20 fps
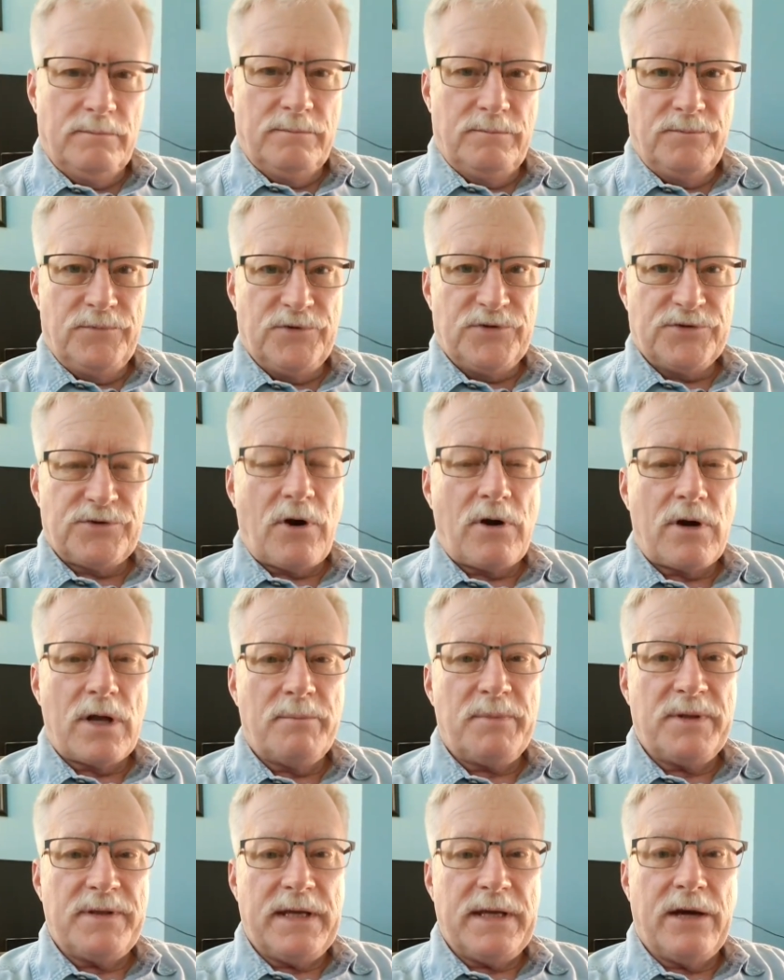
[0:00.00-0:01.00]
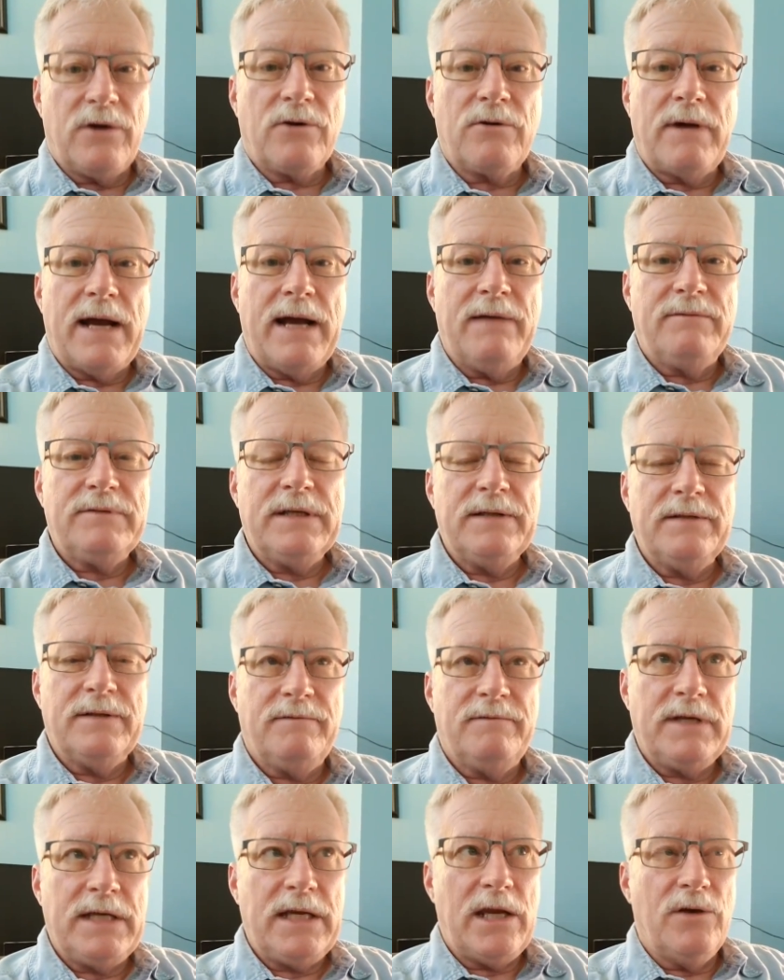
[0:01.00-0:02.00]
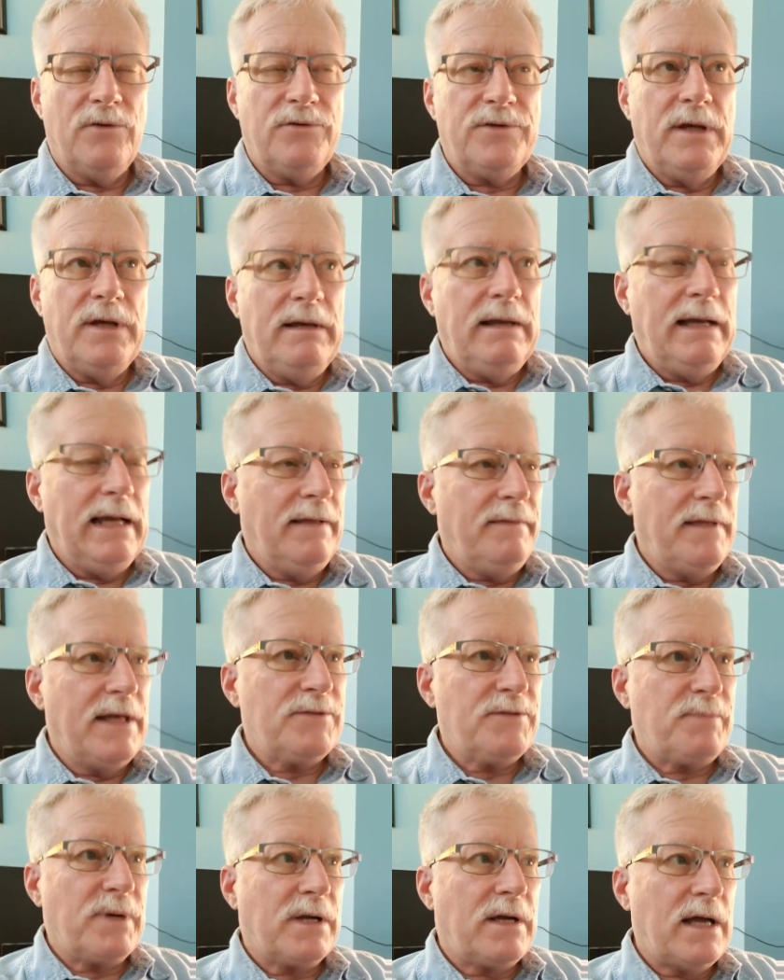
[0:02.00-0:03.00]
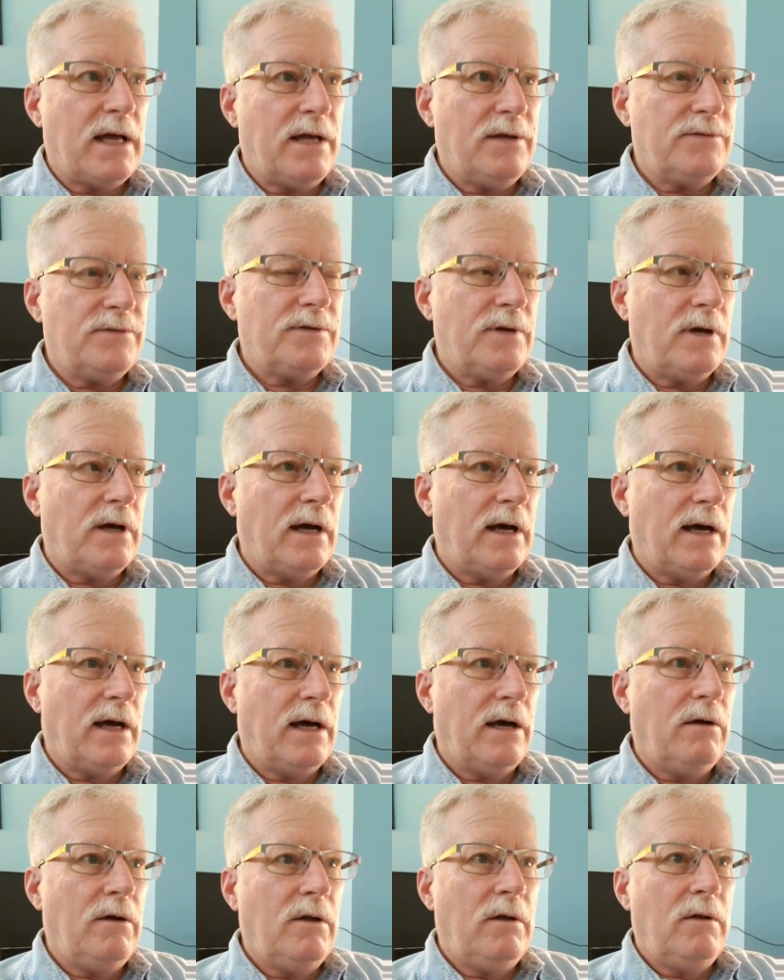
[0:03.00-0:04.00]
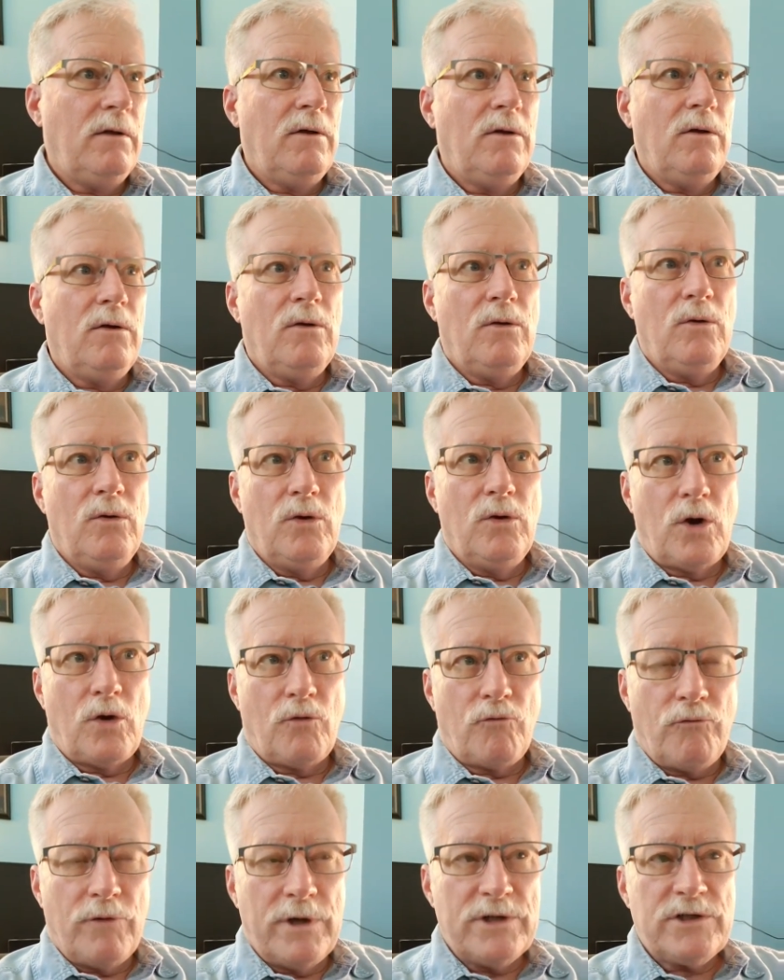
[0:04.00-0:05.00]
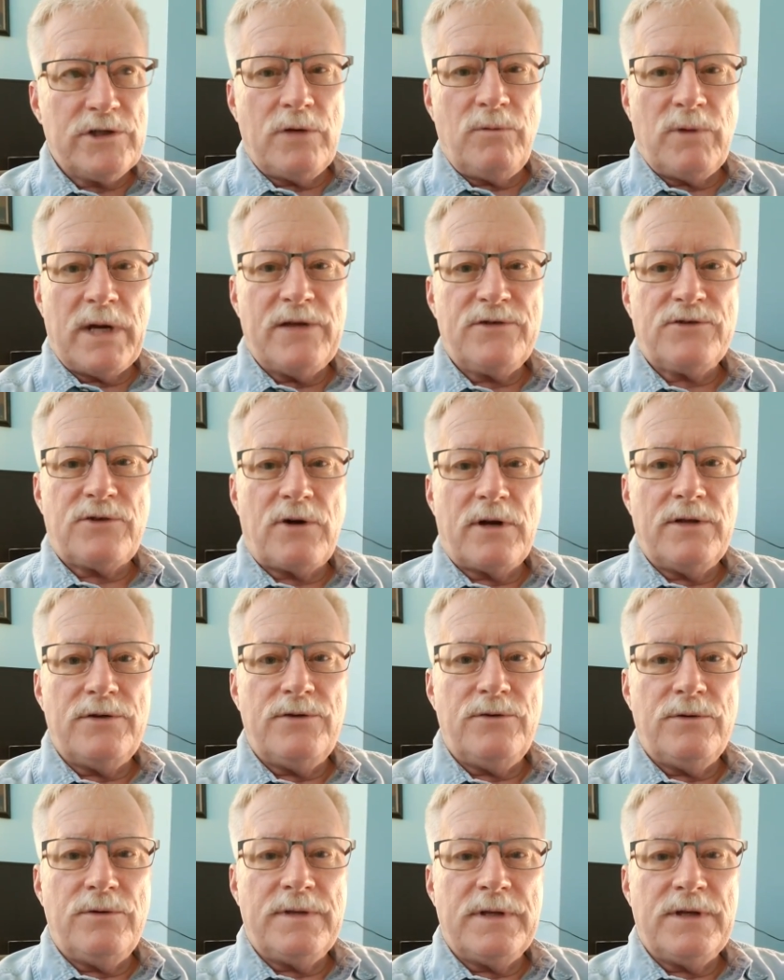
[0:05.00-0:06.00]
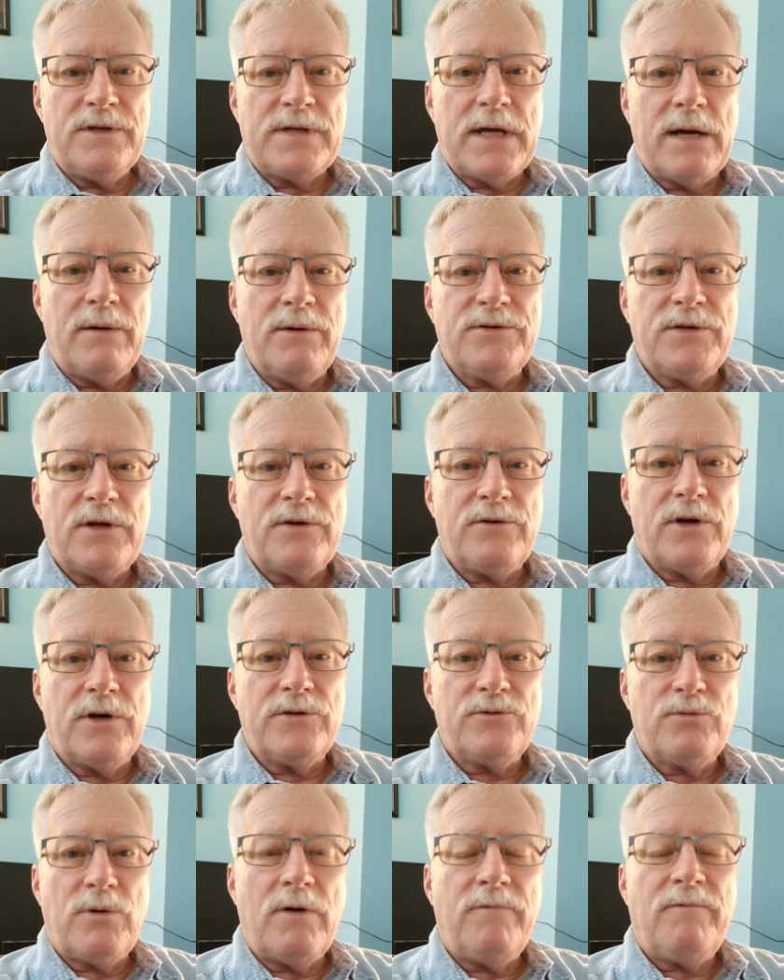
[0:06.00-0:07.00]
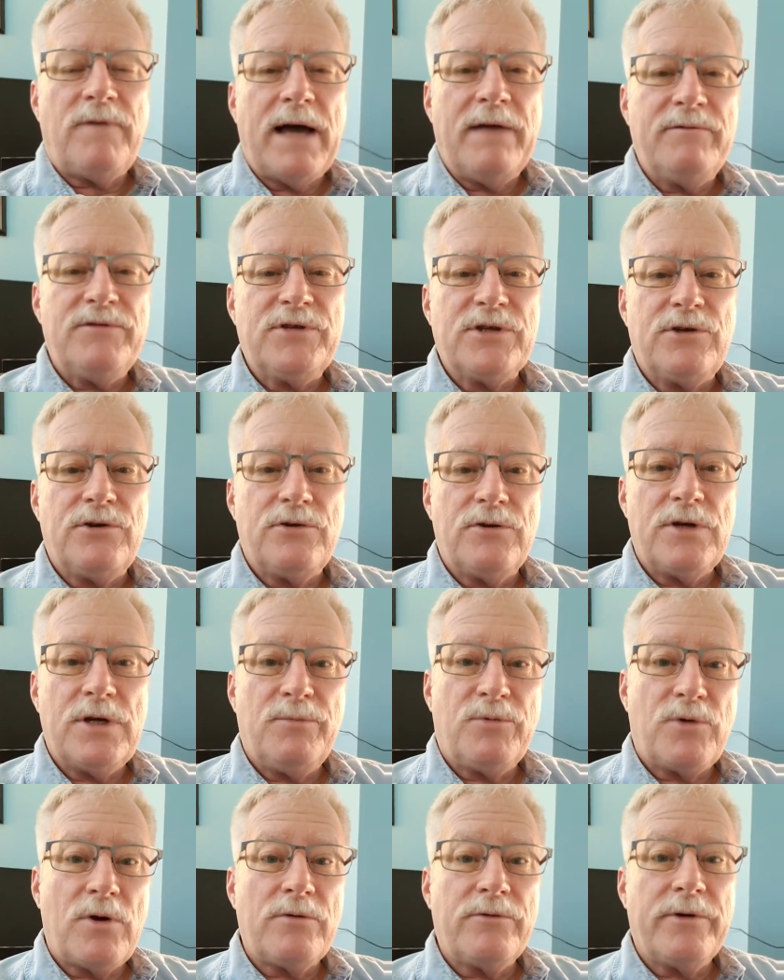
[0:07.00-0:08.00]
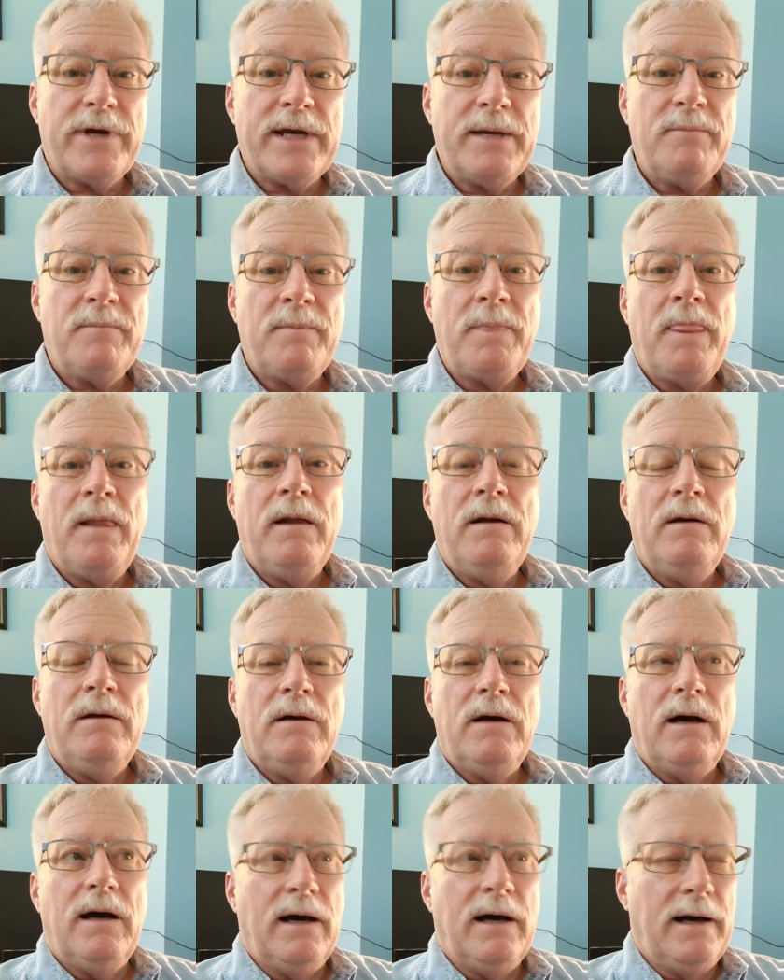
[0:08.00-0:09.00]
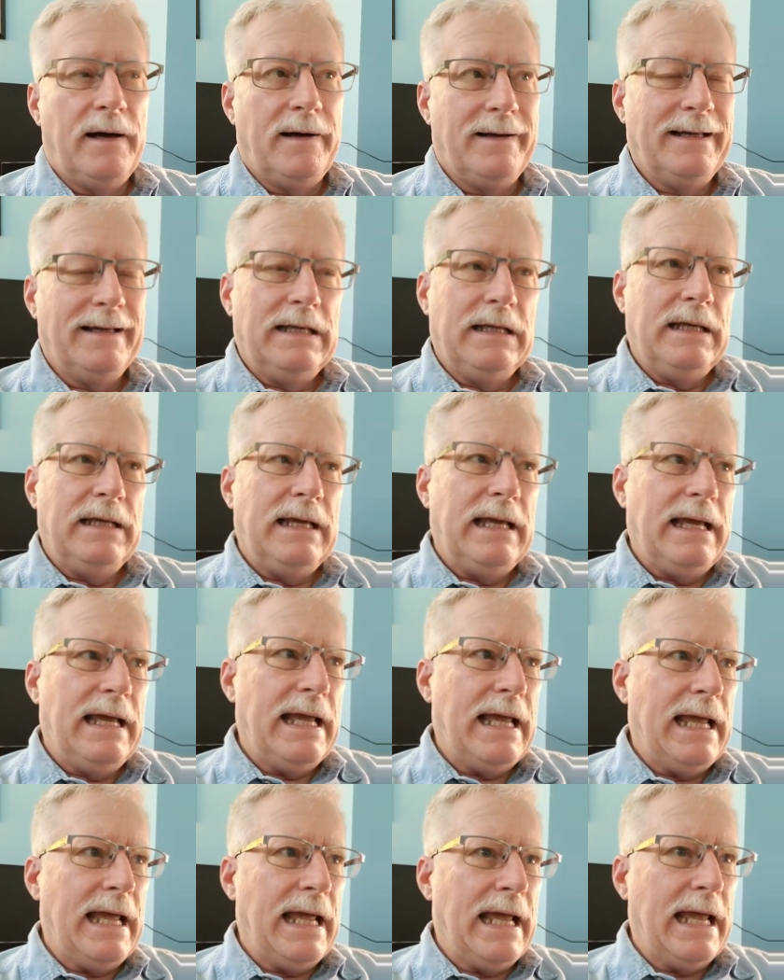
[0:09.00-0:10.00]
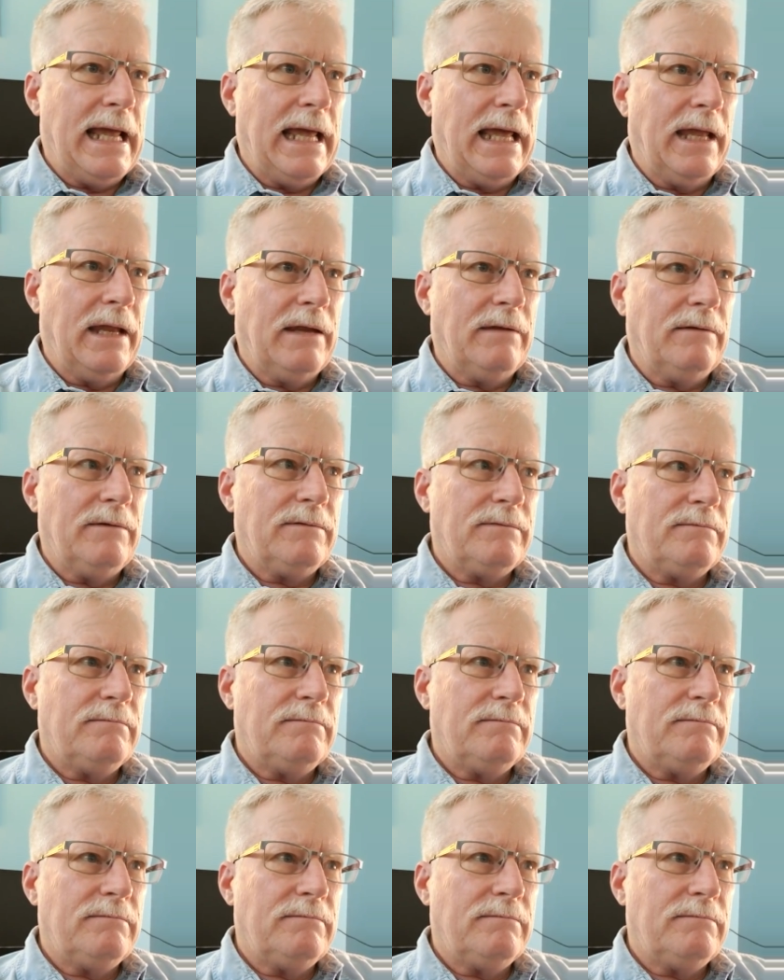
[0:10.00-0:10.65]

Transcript: startup of the aircraft in the videos, and that's because originally when I started doing this, I was under a 12.5 security program, uh, and